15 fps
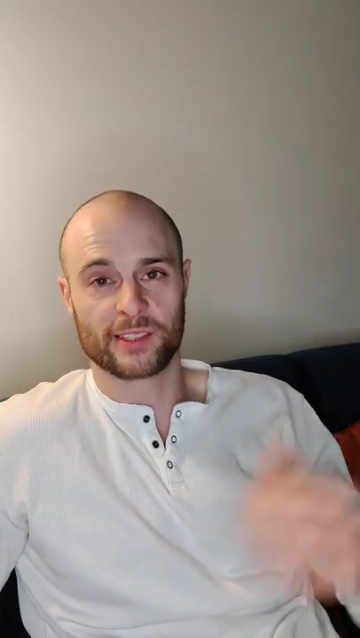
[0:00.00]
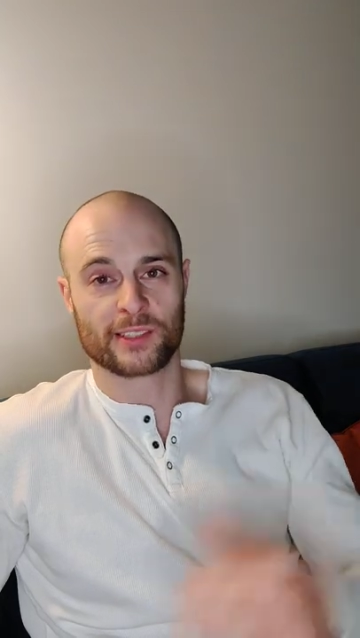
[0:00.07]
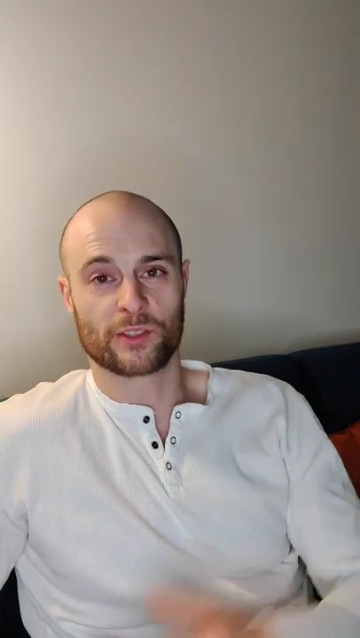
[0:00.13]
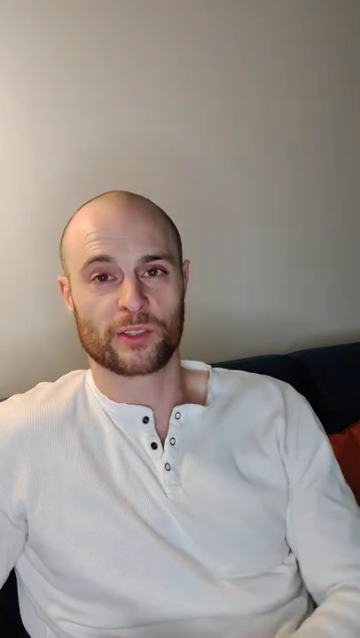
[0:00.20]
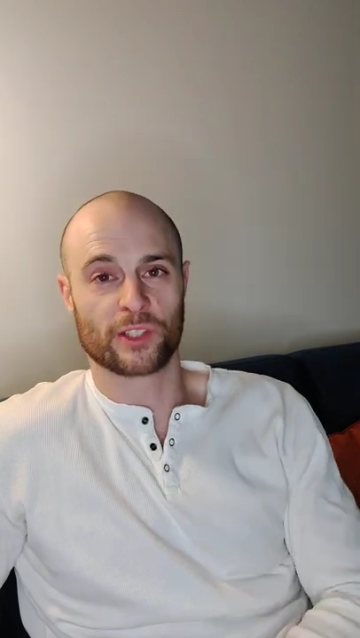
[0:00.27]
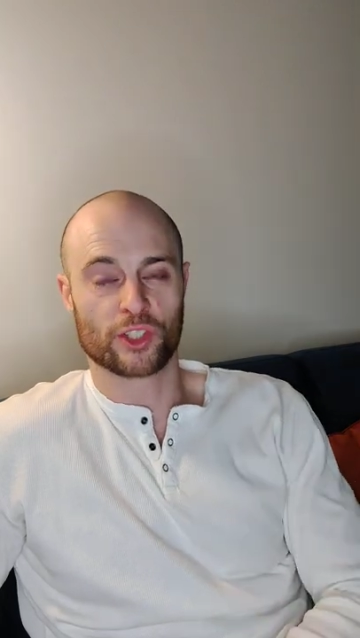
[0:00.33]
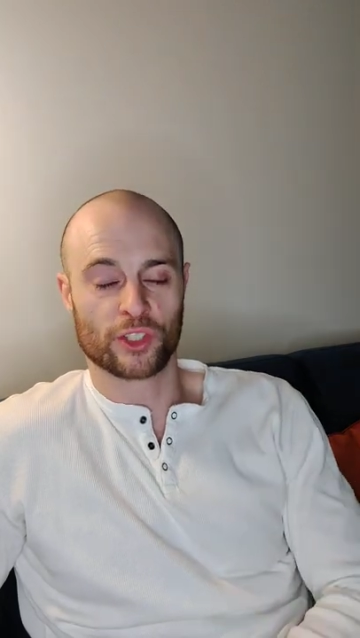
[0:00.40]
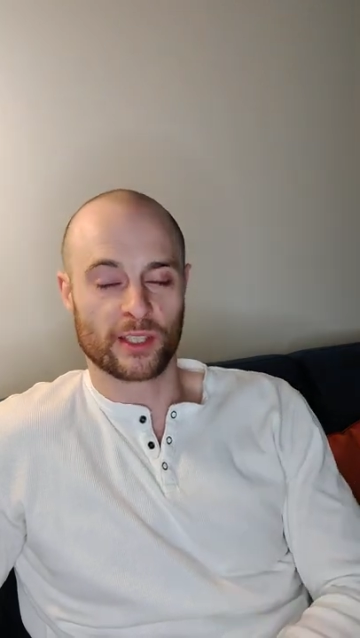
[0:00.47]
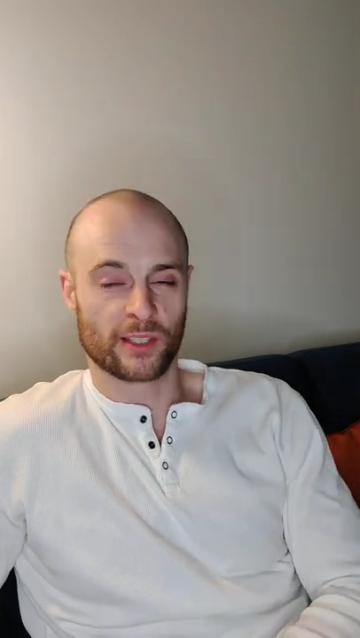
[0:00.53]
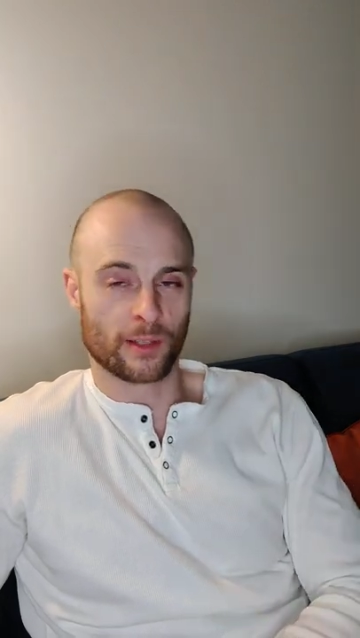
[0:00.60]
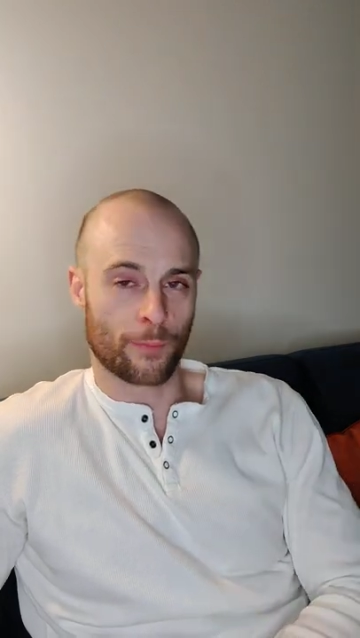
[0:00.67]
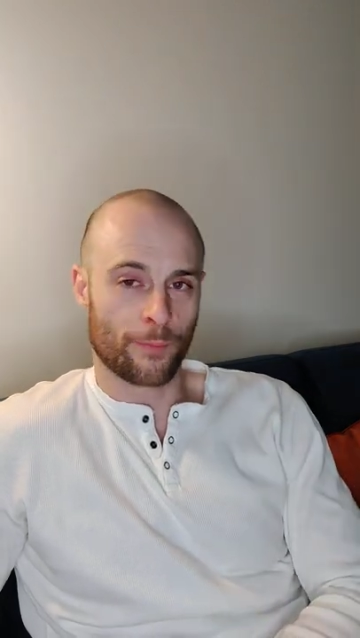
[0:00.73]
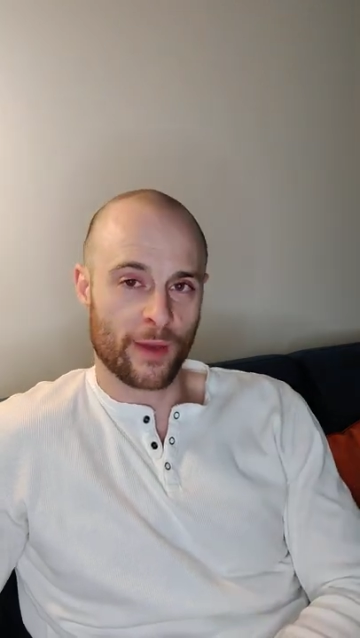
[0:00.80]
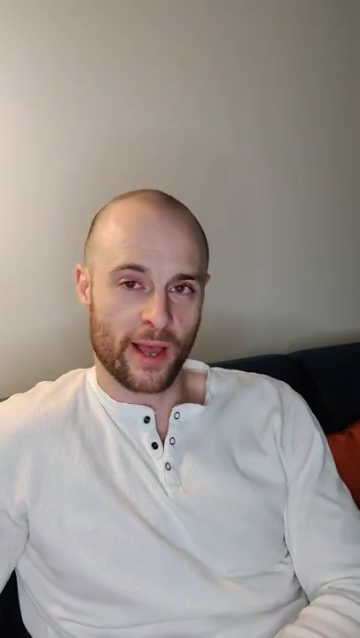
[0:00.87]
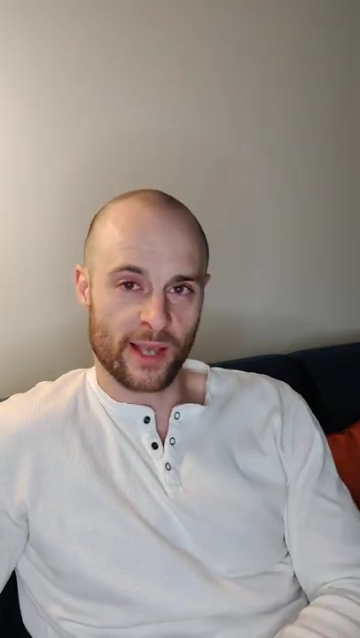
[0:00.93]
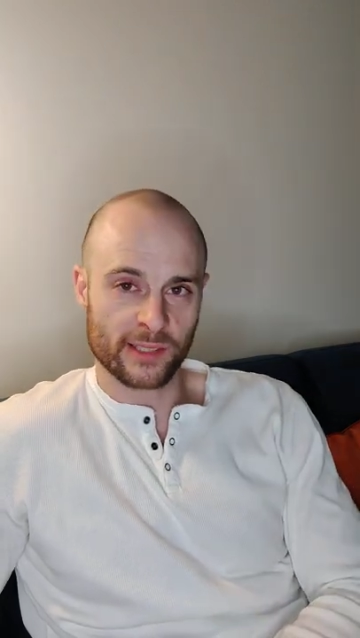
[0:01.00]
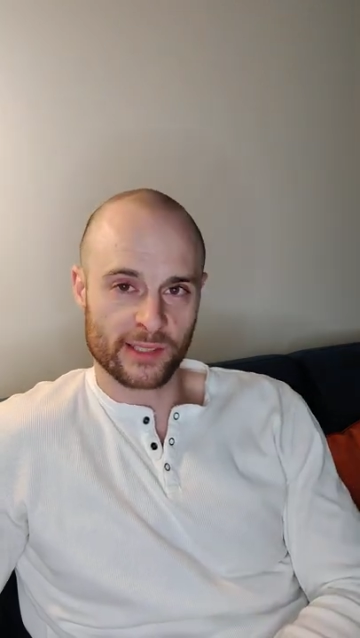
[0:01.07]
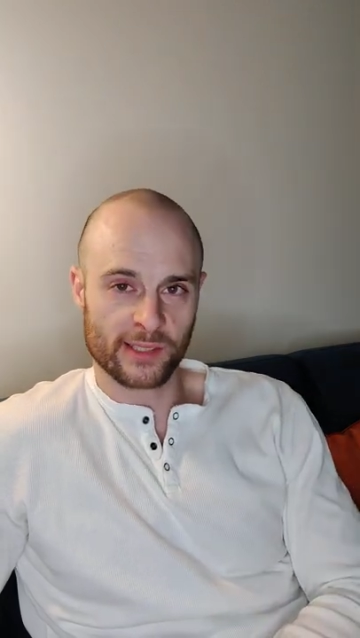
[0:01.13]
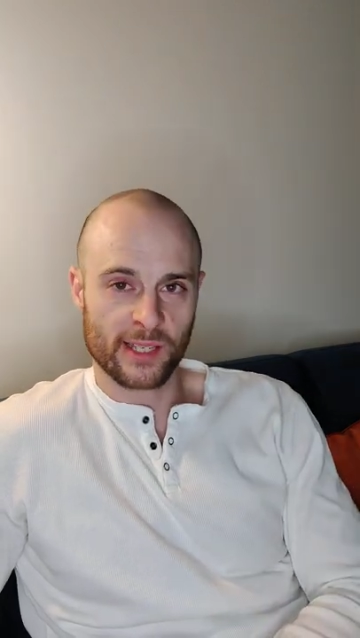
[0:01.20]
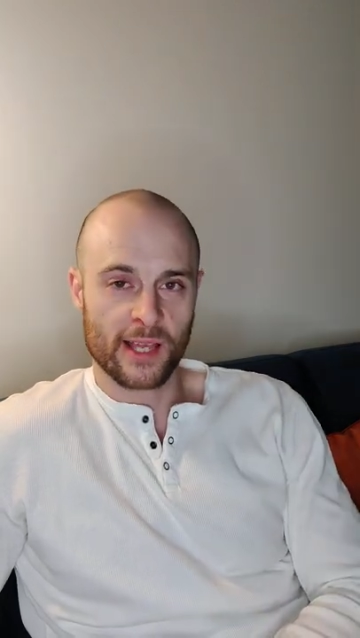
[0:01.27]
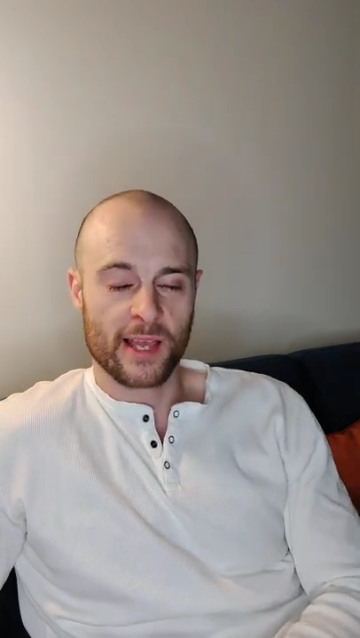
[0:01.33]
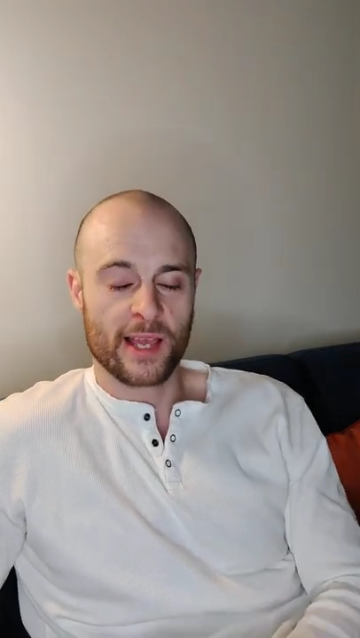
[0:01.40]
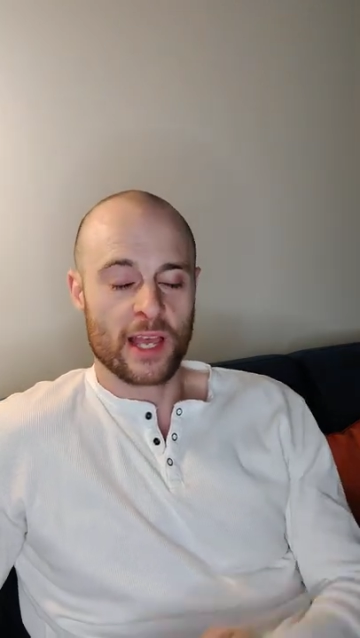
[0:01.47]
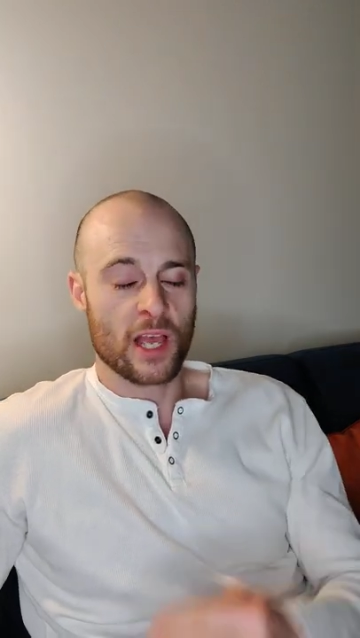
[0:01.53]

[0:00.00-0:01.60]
this condition in the past.